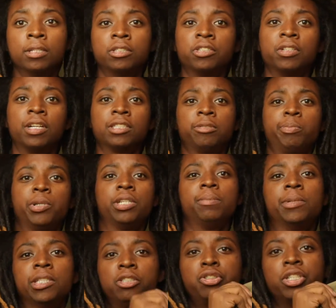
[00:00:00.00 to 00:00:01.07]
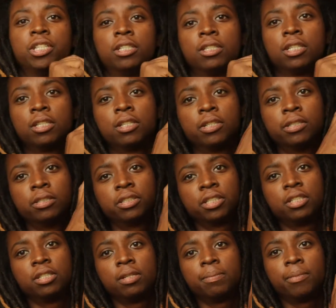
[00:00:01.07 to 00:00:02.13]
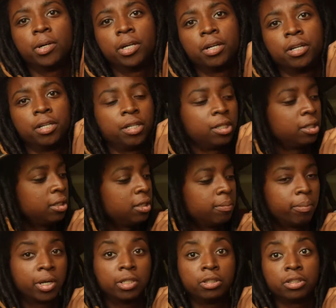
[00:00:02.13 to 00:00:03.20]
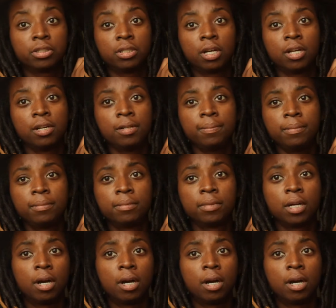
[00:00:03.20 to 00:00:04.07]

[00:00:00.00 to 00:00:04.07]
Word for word: So that's pretty much it that goes in my personal item.